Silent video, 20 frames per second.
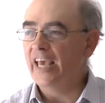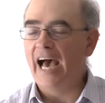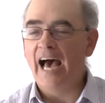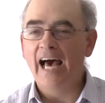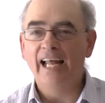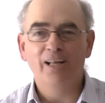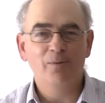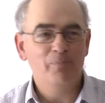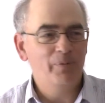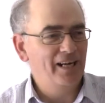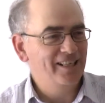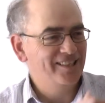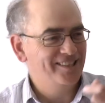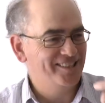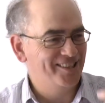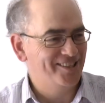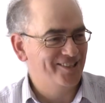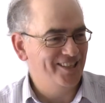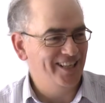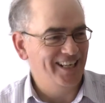
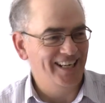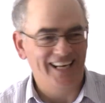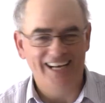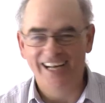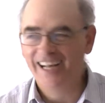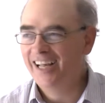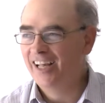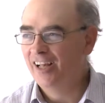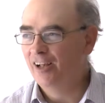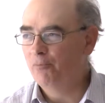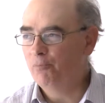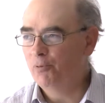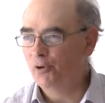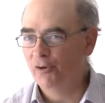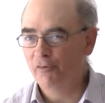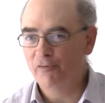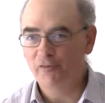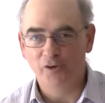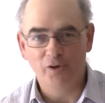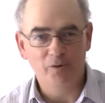alabaster jar of
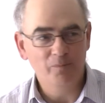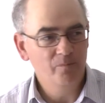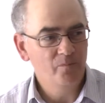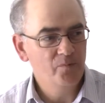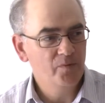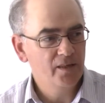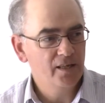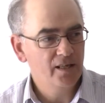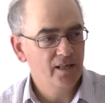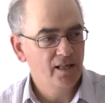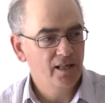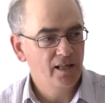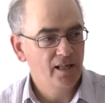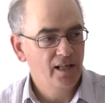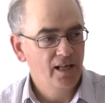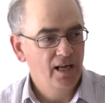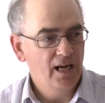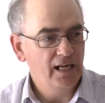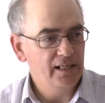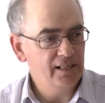perfume,
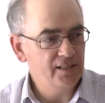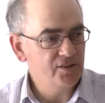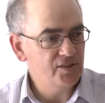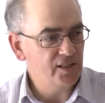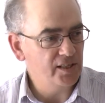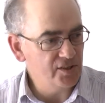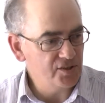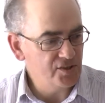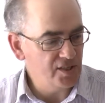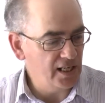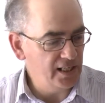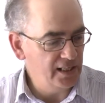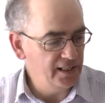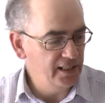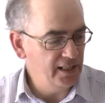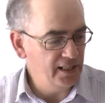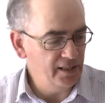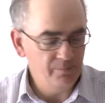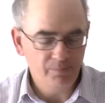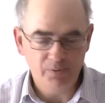and instead of selling
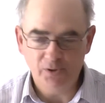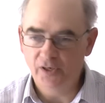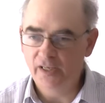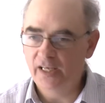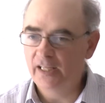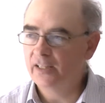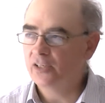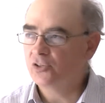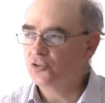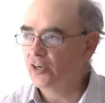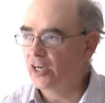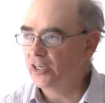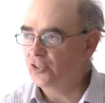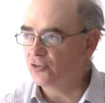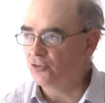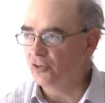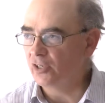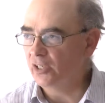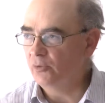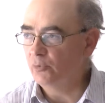it and putting it in the
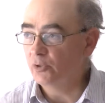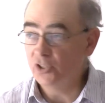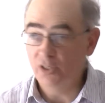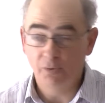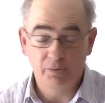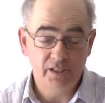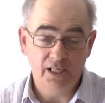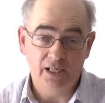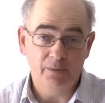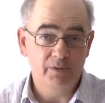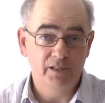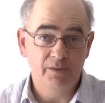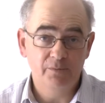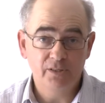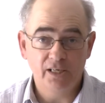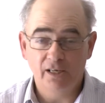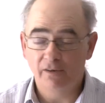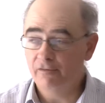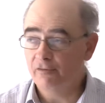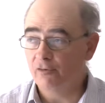treasury, which he was helping
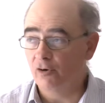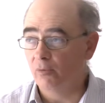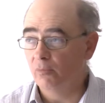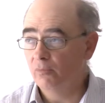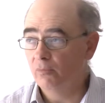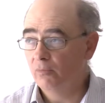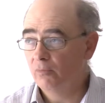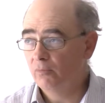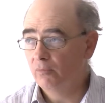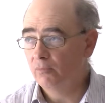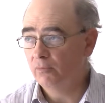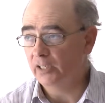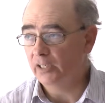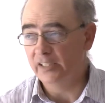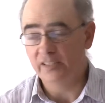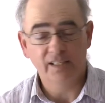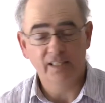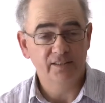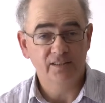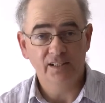himself from, he
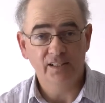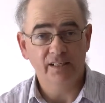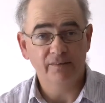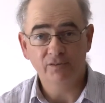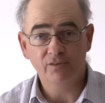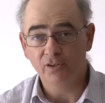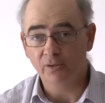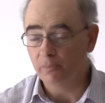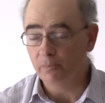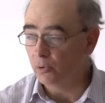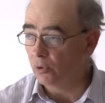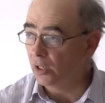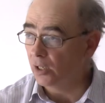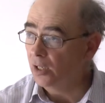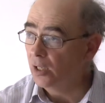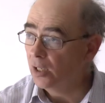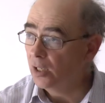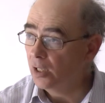said to give to the poor,